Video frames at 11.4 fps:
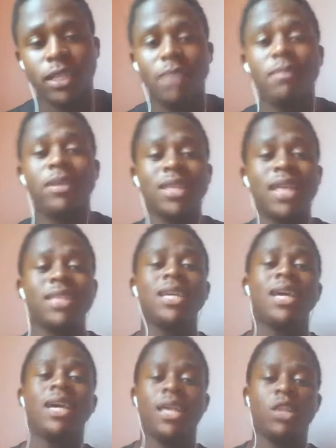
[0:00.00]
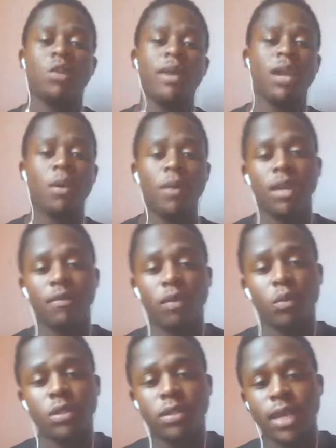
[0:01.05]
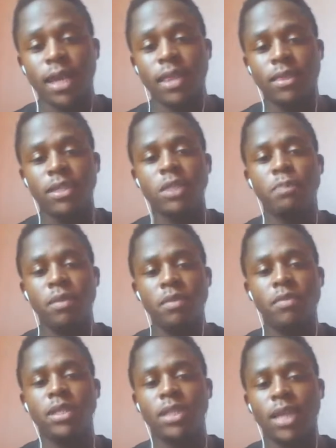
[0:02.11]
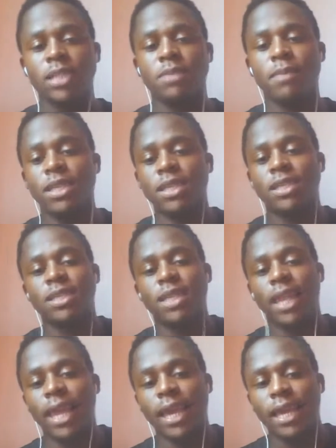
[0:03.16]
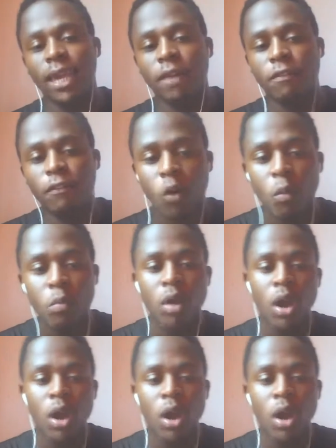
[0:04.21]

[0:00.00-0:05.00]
It means that no matter whatever we say, the spirit, as much as it's lacking form,